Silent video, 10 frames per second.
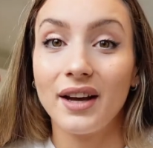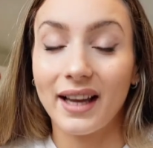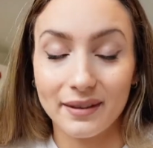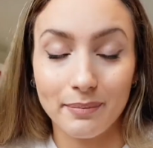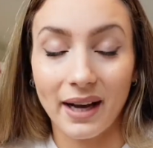
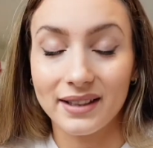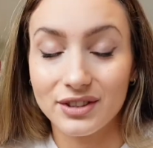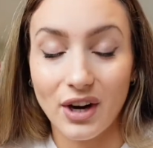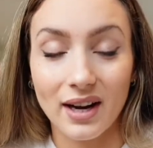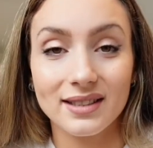Get Back in
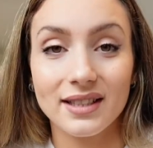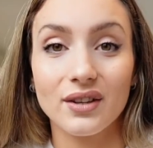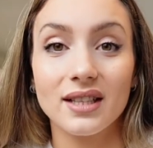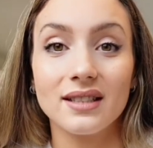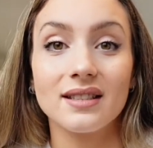Track
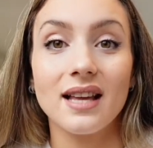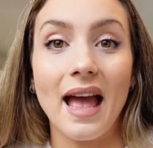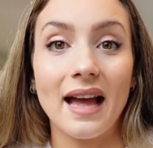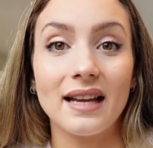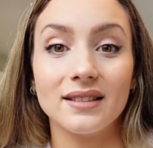series,
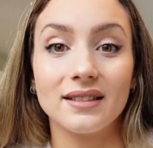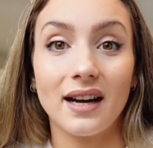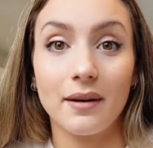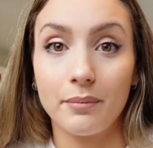and